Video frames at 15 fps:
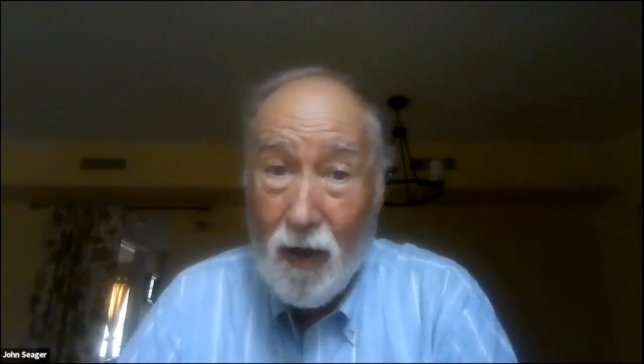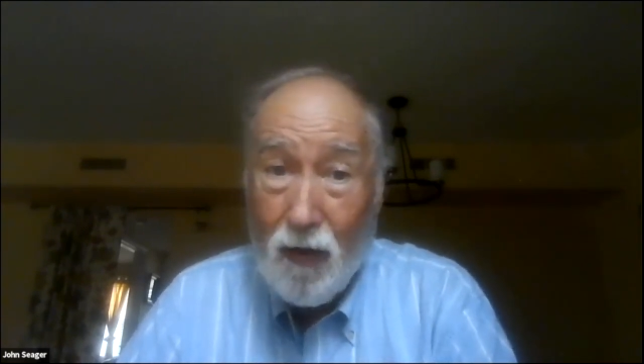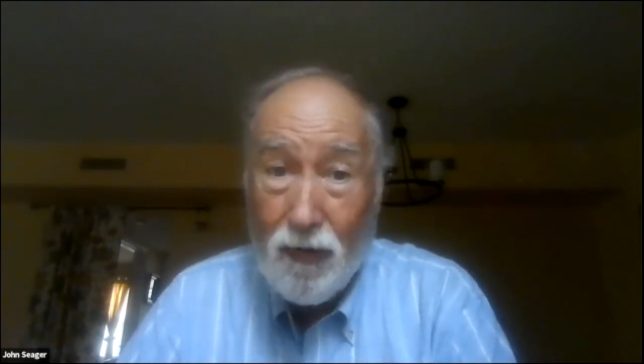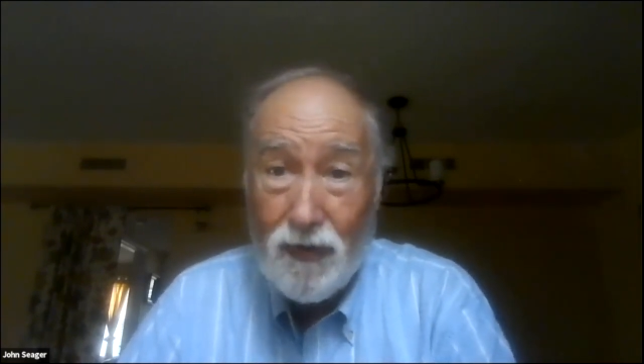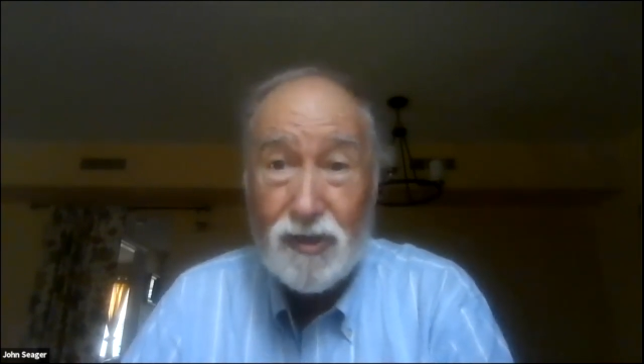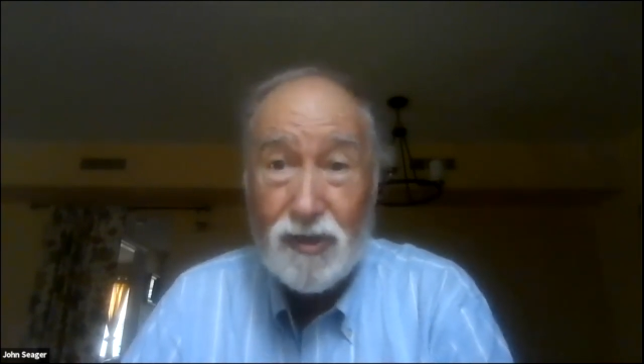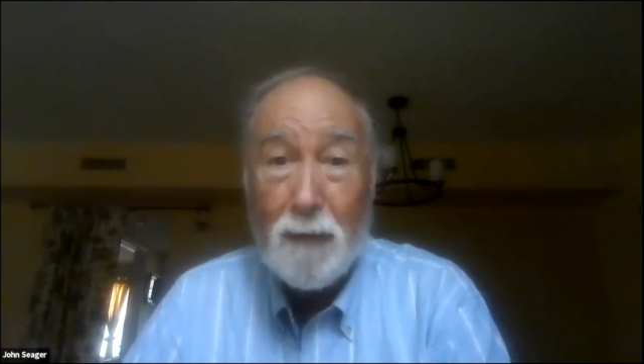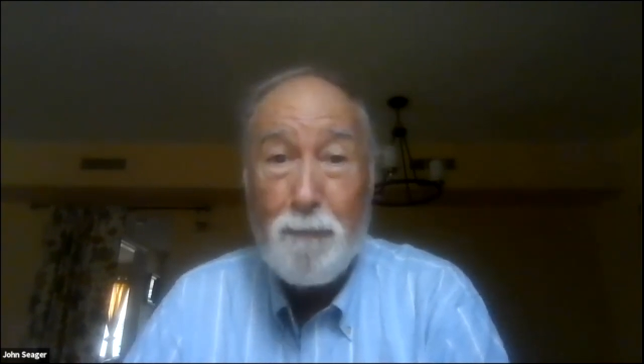
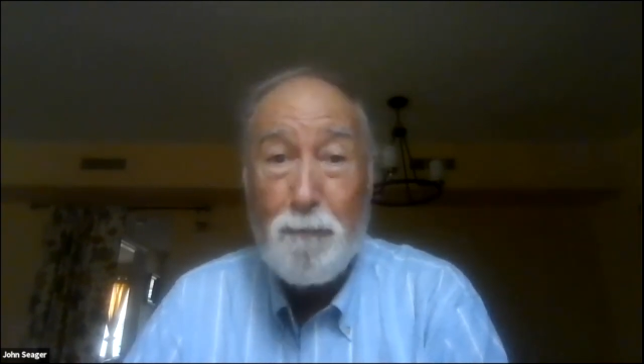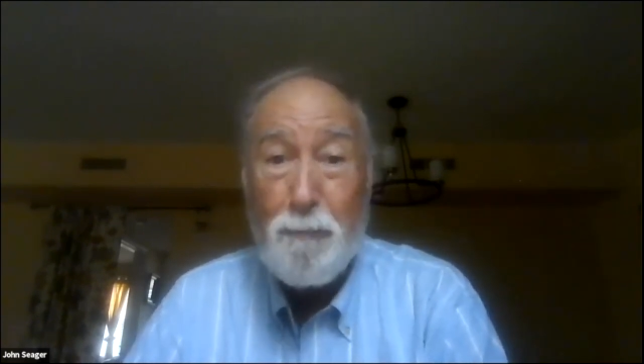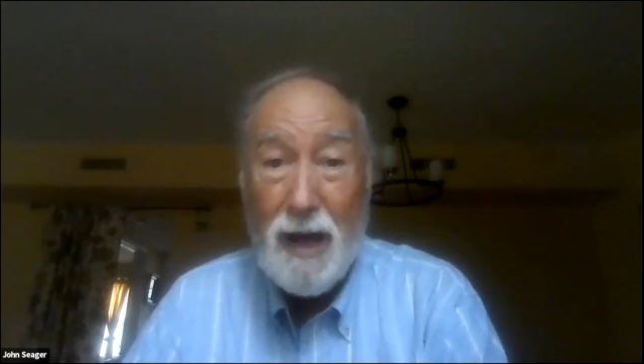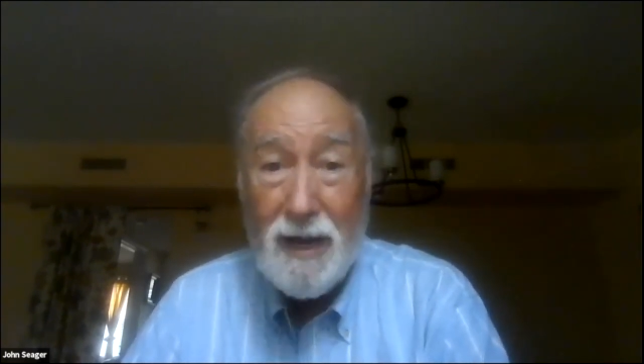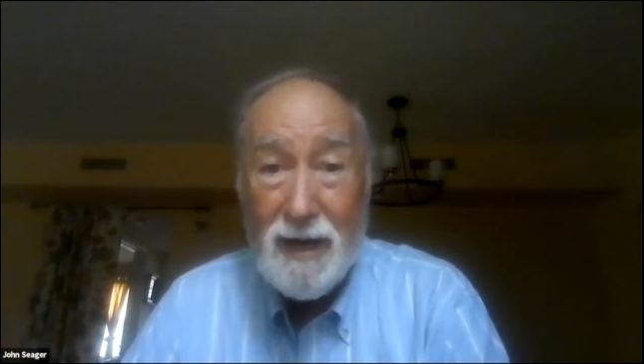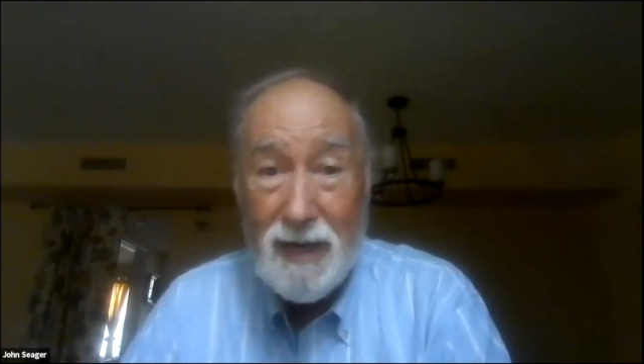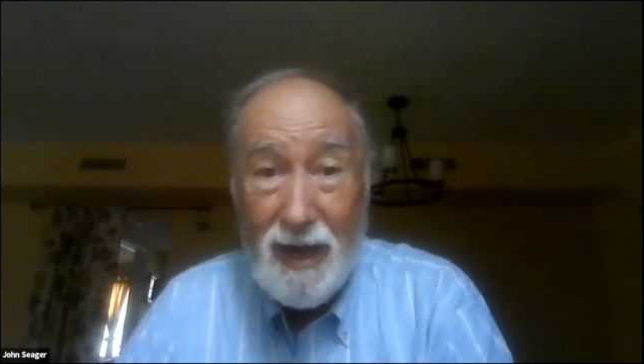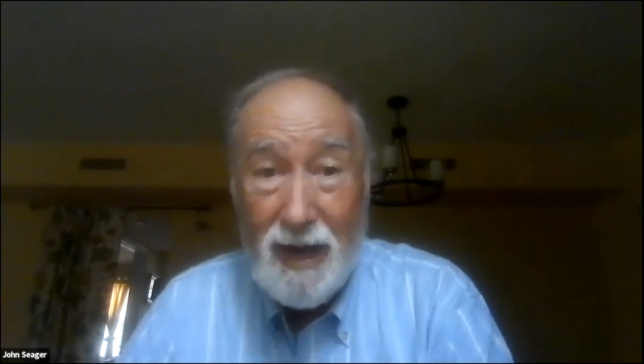there's
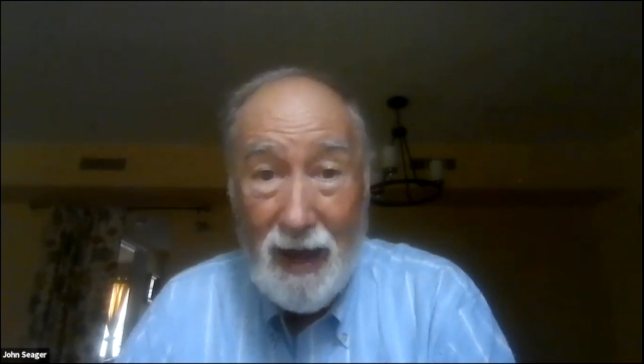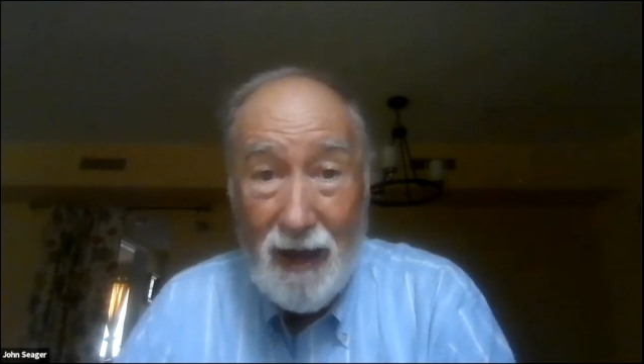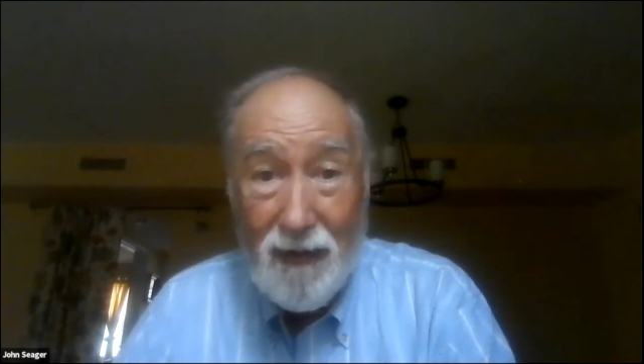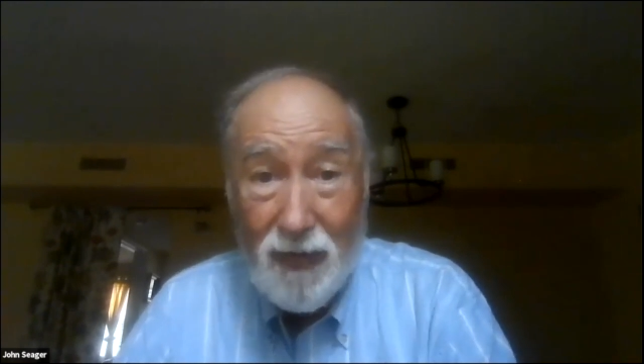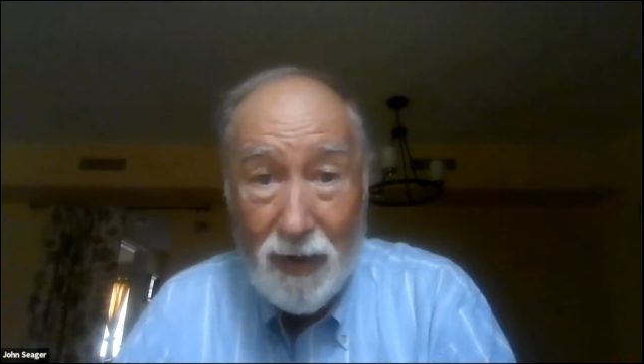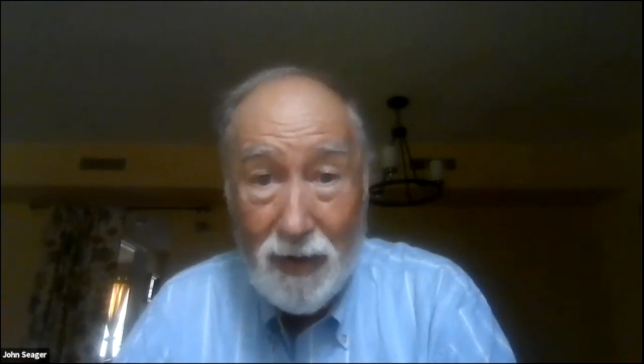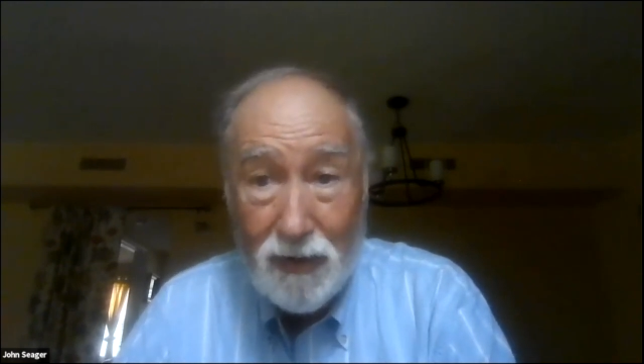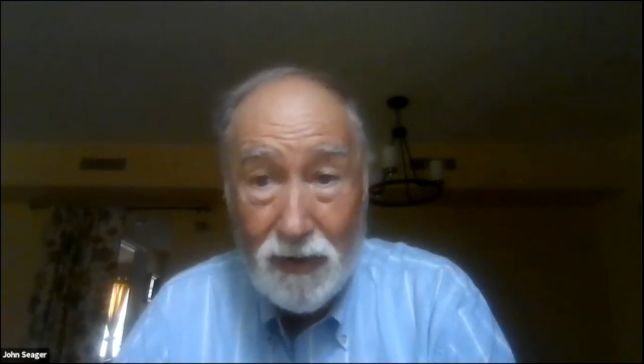abundant
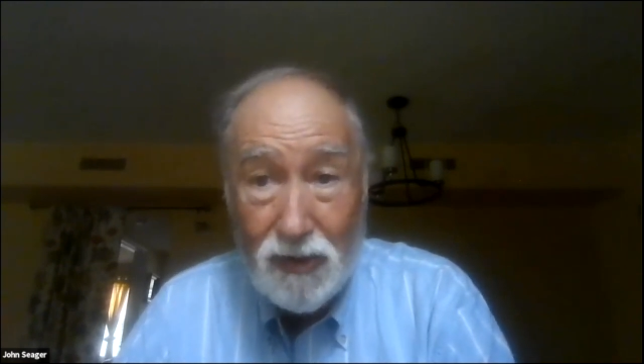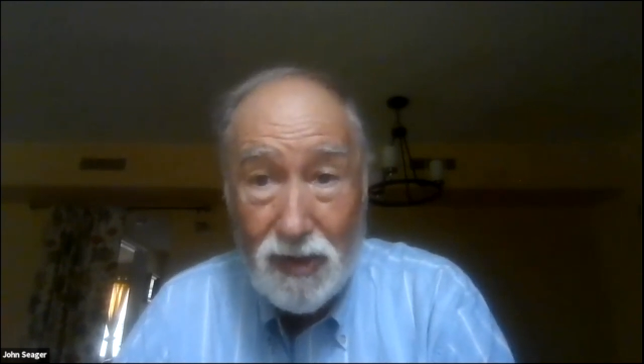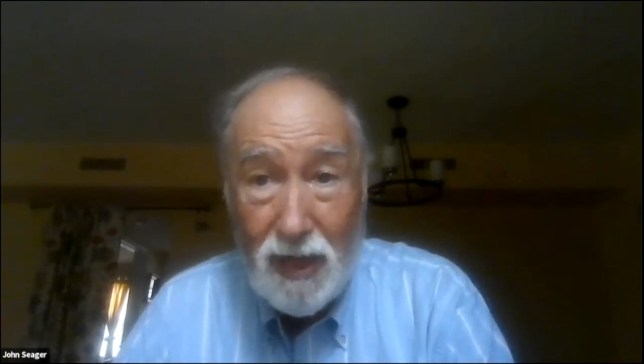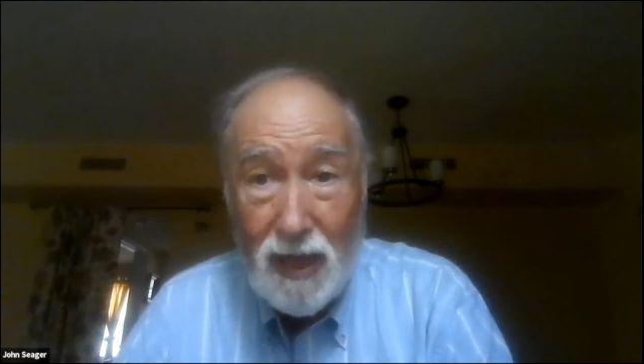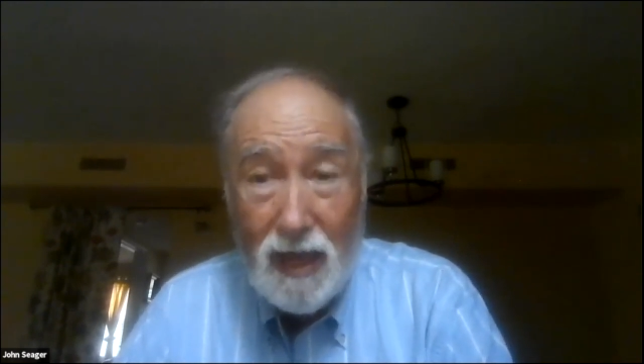evidence